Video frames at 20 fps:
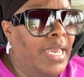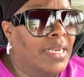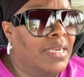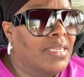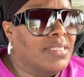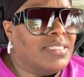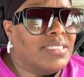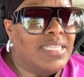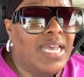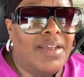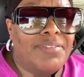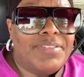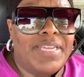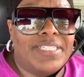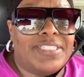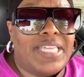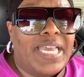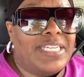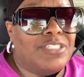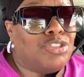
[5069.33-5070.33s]
and the
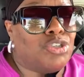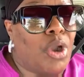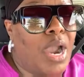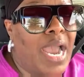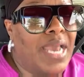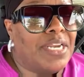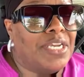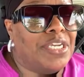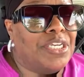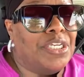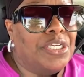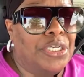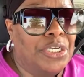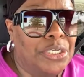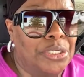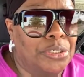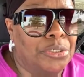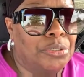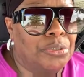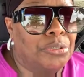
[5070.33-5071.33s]
stuff that they try to
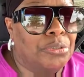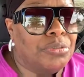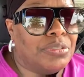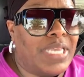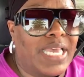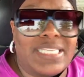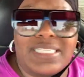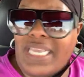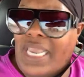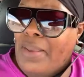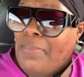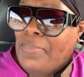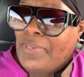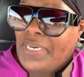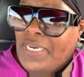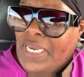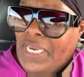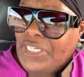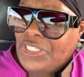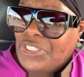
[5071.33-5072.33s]
use as
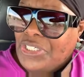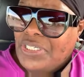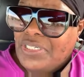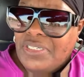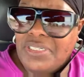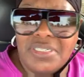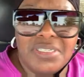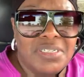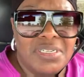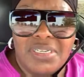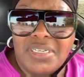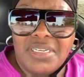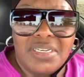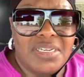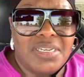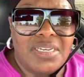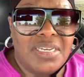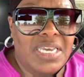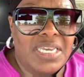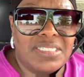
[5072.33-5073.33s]
ammunition
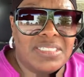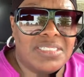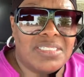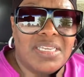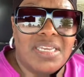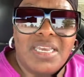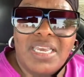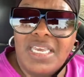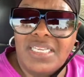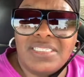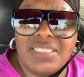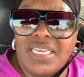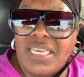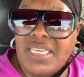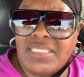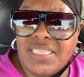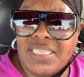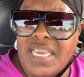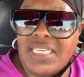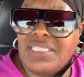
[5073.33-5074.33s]
is
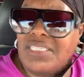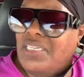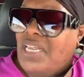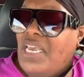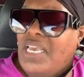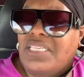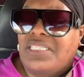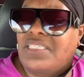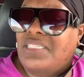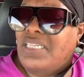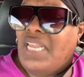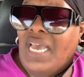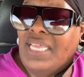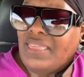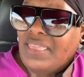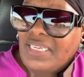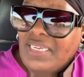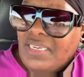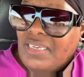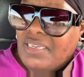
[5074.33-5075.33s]
it's it's it's it's
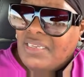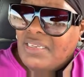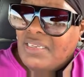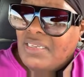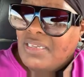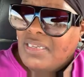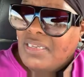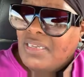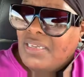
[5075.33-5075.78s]
nothing.